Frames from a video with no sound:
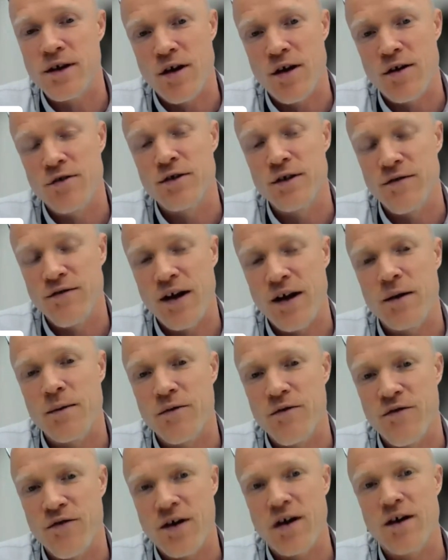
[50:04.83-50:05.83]
that can't
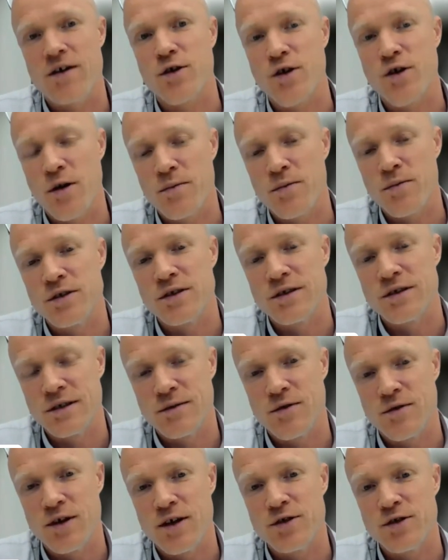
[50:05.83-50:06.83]
develop further competence
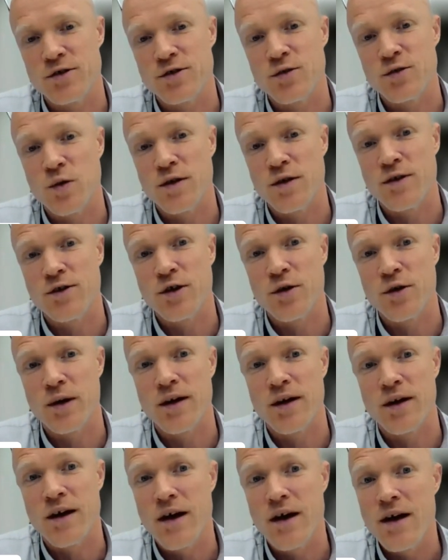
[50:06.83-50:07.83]
in relation to what they're
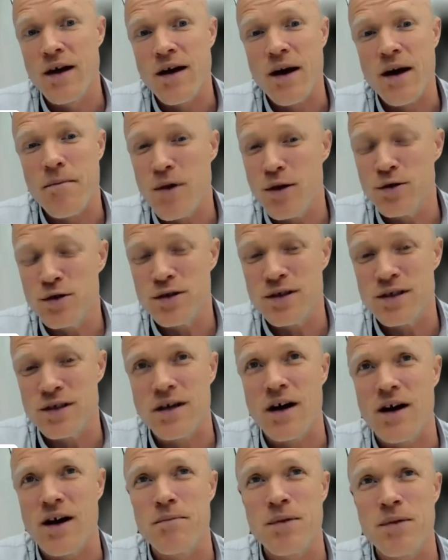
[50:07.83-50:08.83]
doing, and most of the
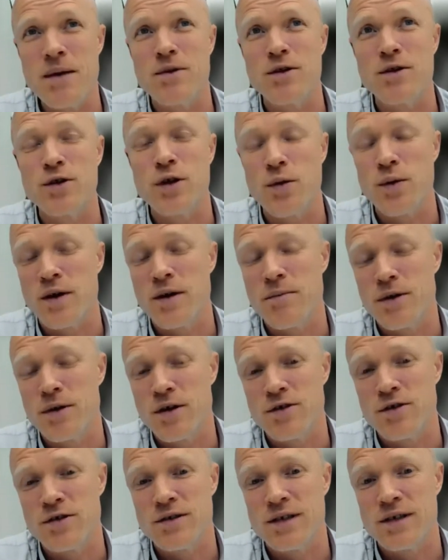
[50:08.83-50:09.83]
time people are doing it
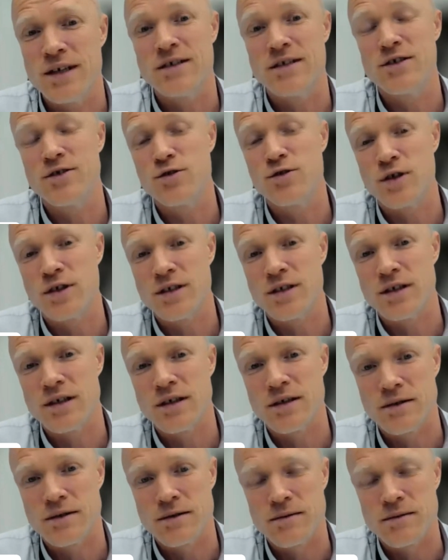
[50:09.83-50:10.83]
because it's interesting.
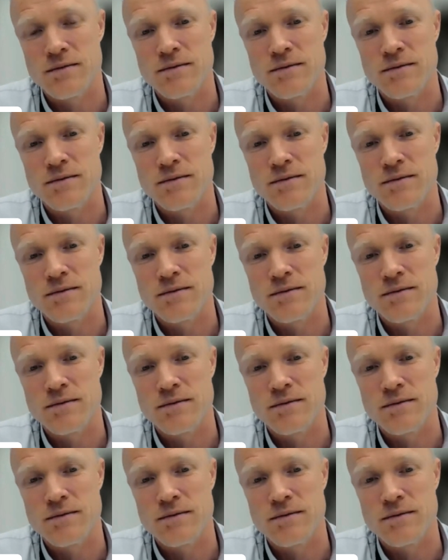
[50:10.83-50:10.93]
